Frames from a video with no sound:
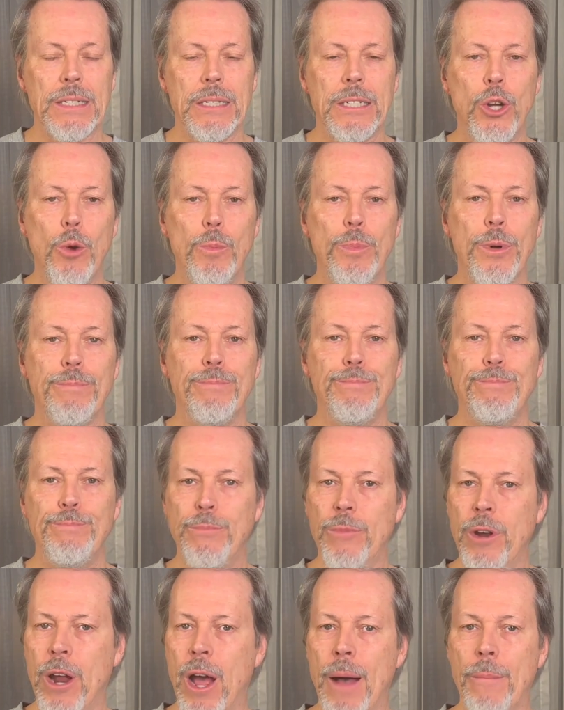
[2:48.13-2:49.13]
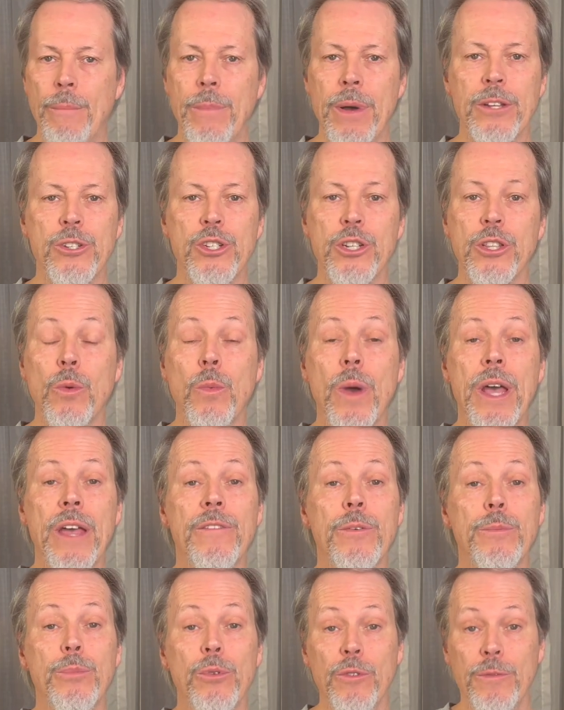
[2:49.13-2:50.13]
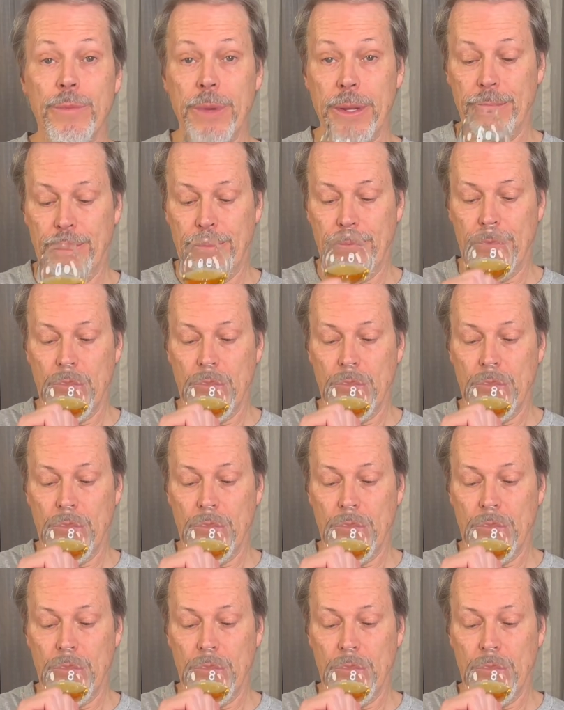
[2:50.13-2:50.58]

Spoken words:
Nope, not much in the way of improvement.